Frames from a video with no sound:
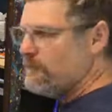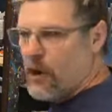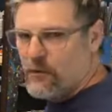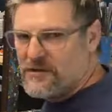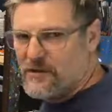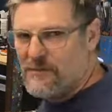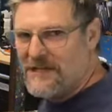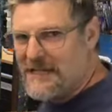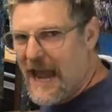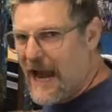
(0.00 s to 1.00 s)
post them
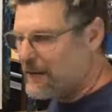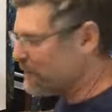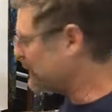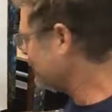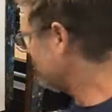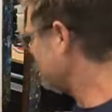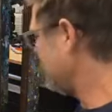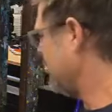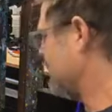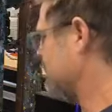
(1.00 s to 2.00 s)
and tag me,
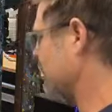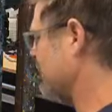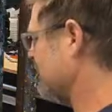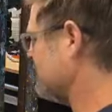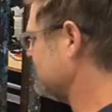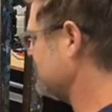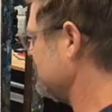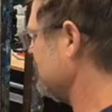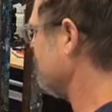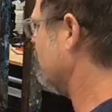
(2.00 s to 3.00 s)
and so I get to see them